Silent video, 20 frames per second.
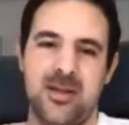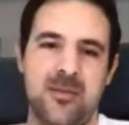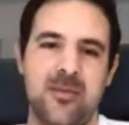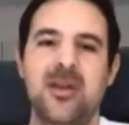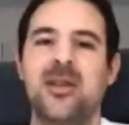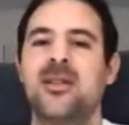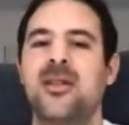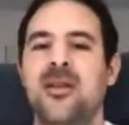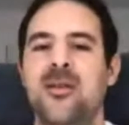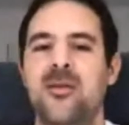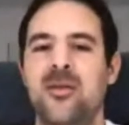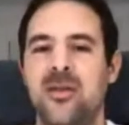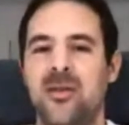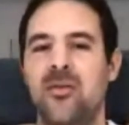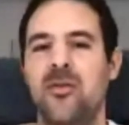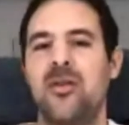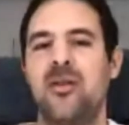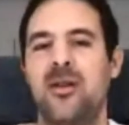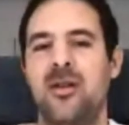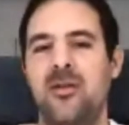I mean, they
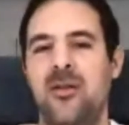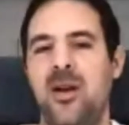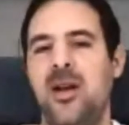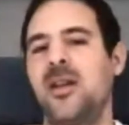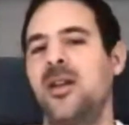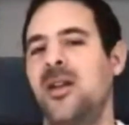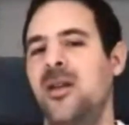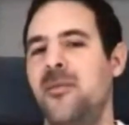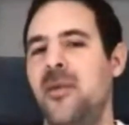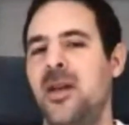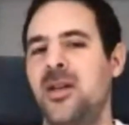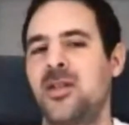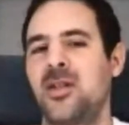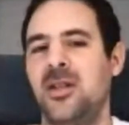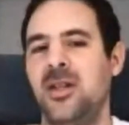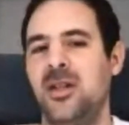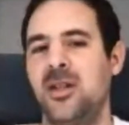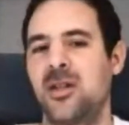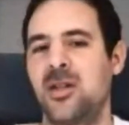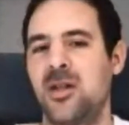were running a matching
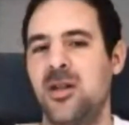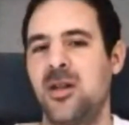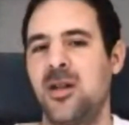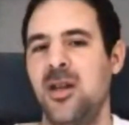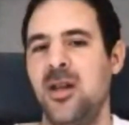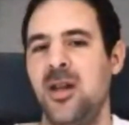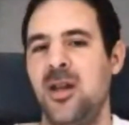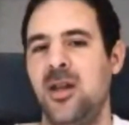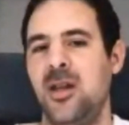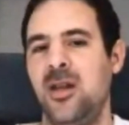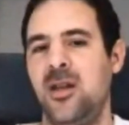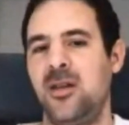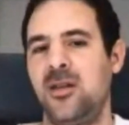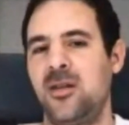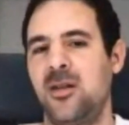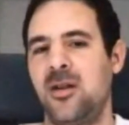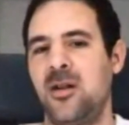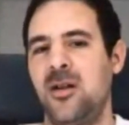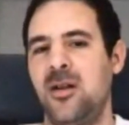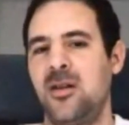engine in
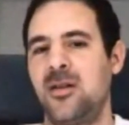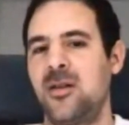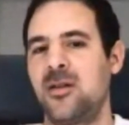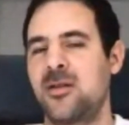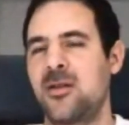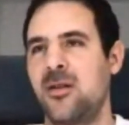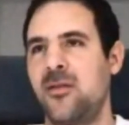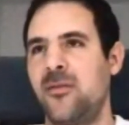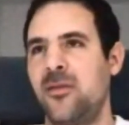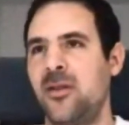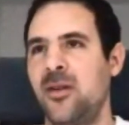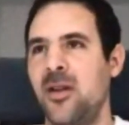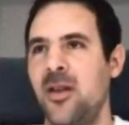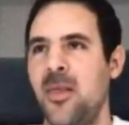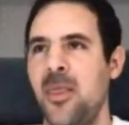their server.